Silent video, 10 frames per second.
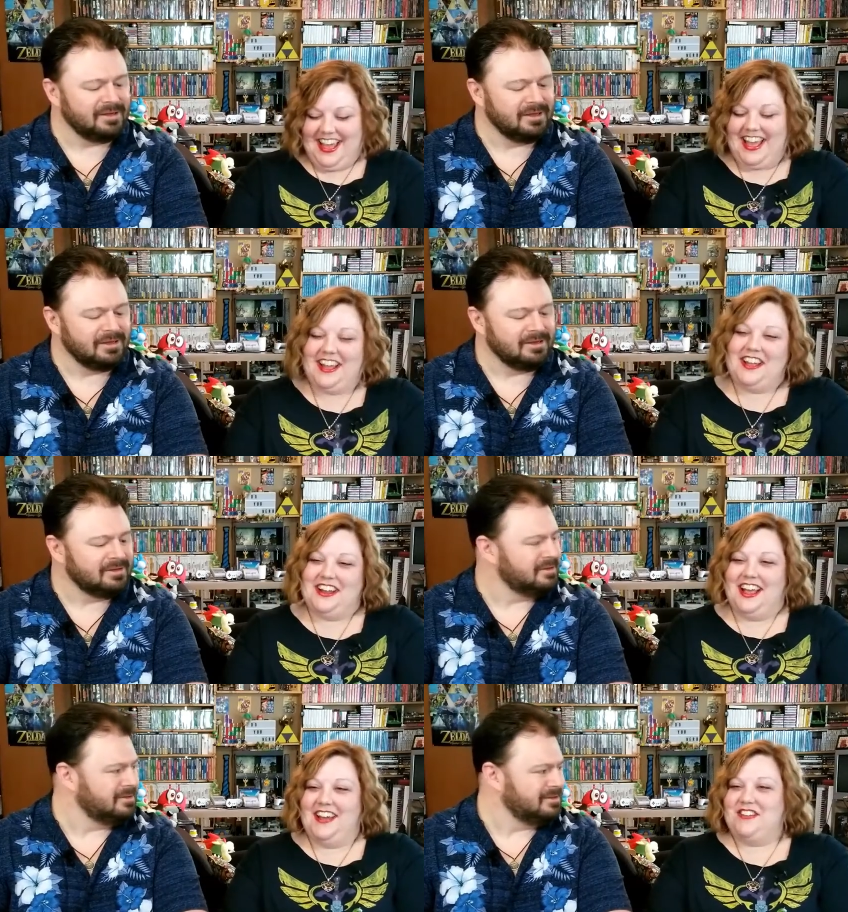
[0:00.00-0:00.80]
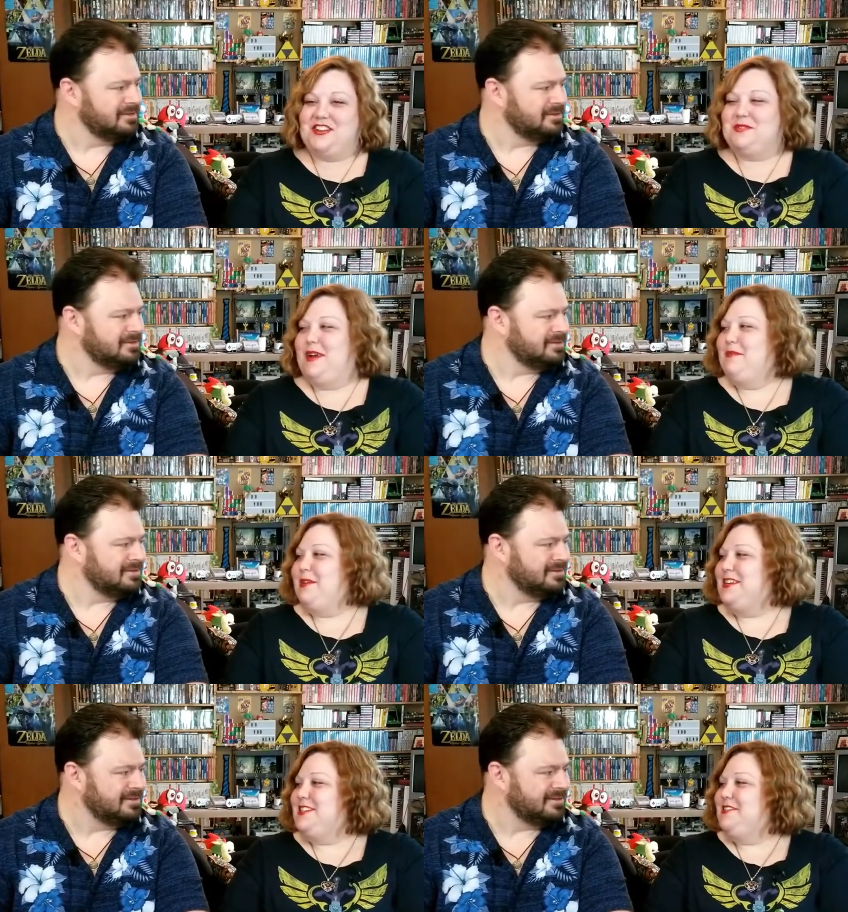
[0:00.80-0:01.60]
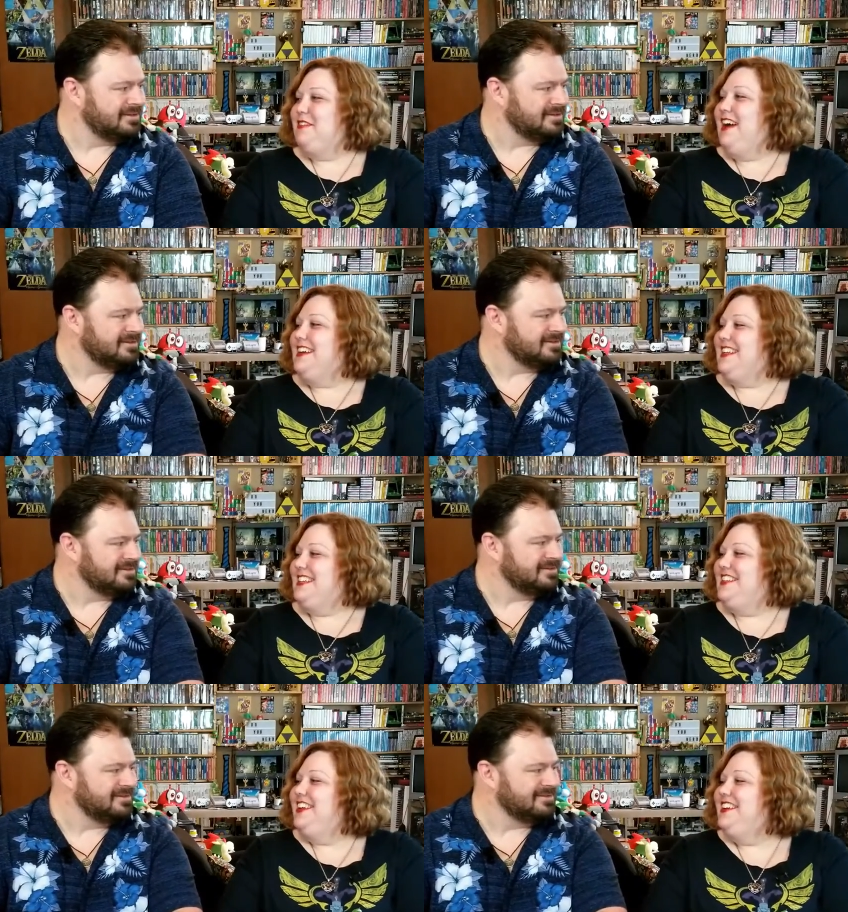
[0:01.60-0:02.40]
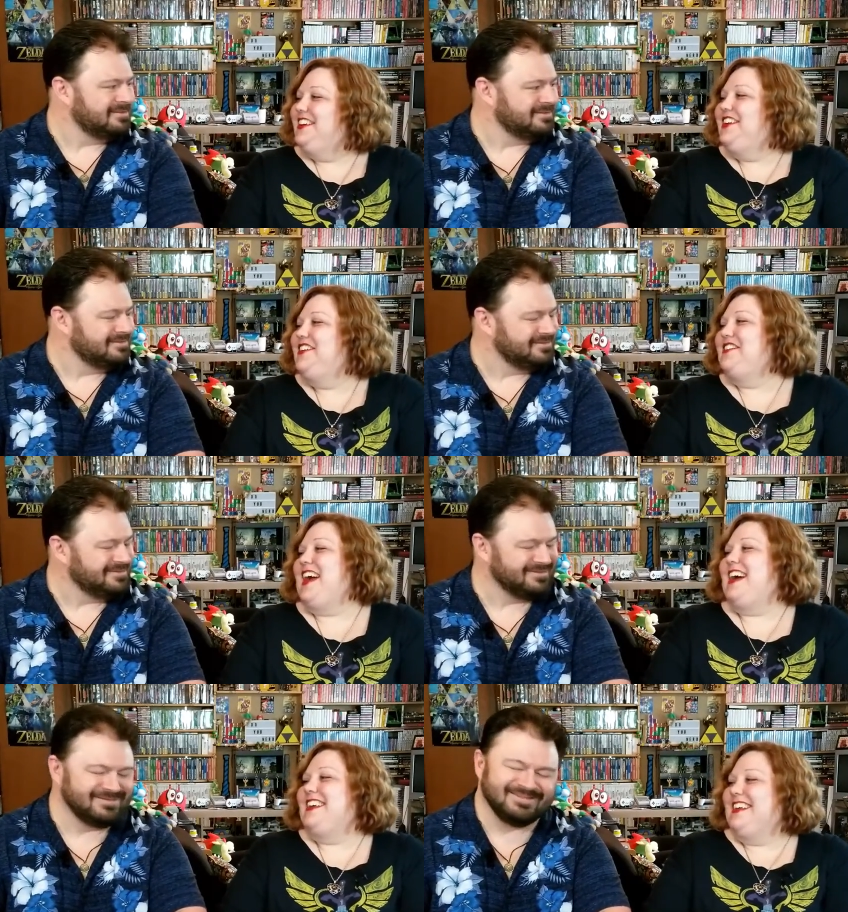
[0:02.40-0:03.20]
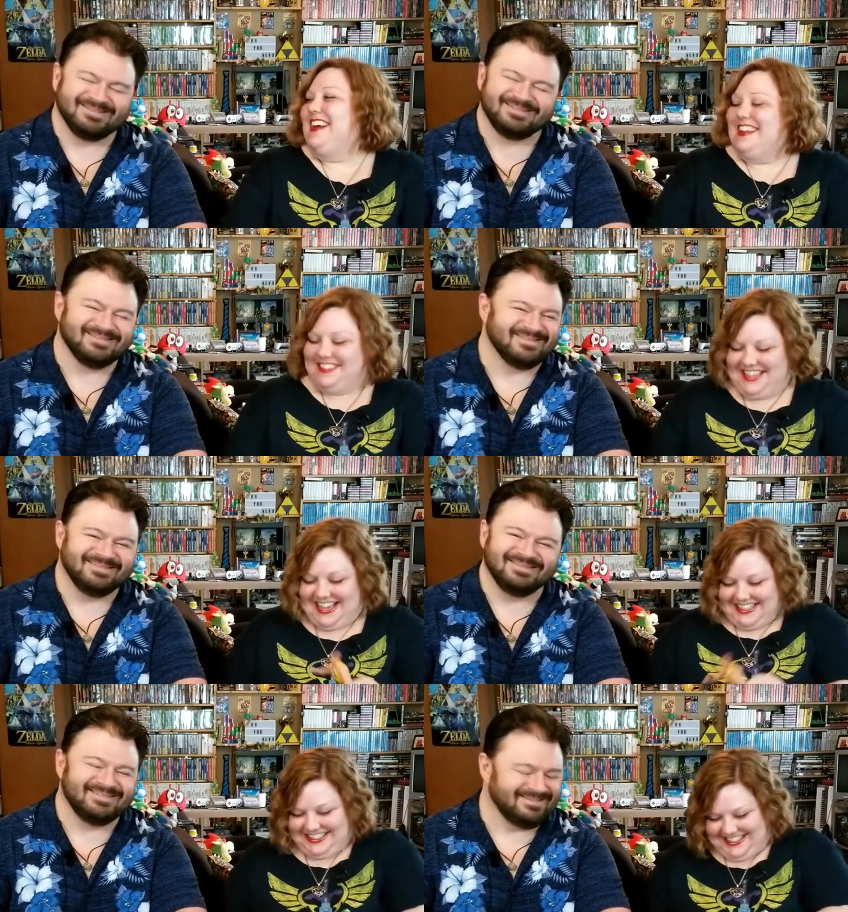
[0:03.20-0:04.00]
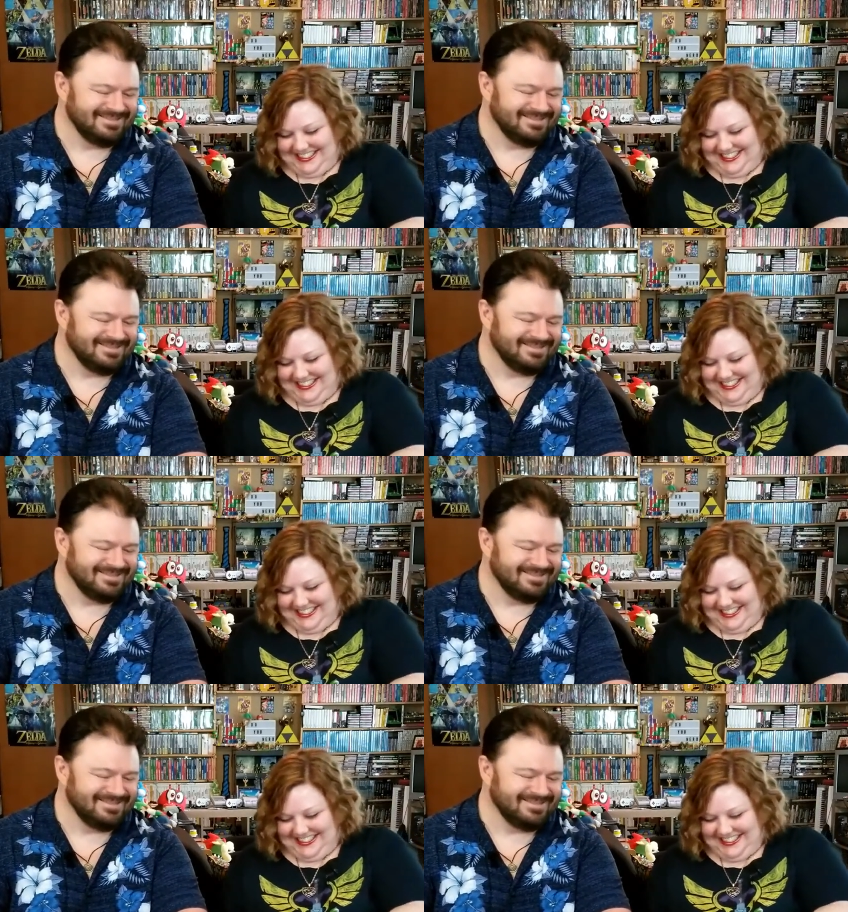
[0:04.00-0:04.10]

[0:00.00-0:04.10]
Speaker 1: Hang on, I'm going to do my impression The Rock does of sex.